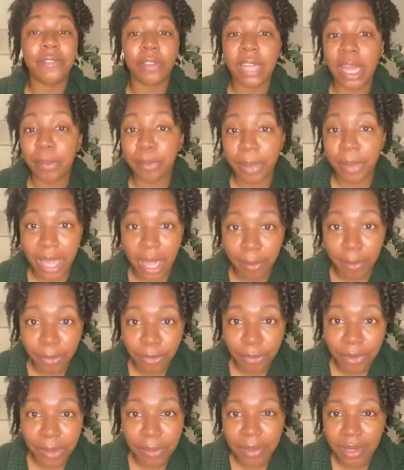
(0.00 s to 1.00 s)
for like
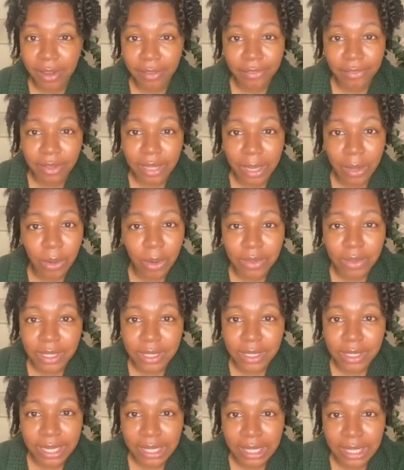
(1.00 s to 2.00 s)
pampering, but I feel like on the
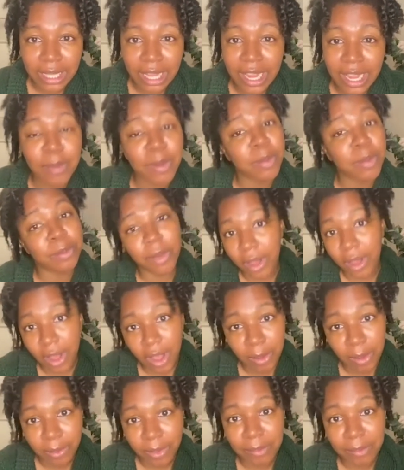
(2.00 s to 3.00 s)
daily, like I'm a
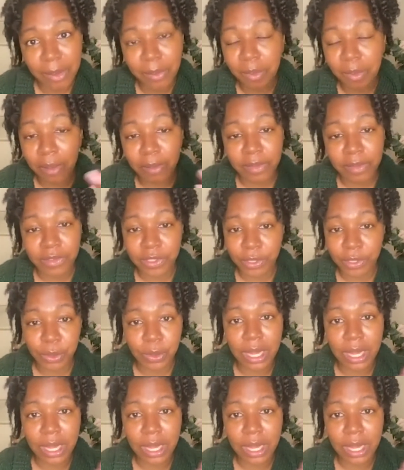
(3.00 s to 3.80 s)
mom too.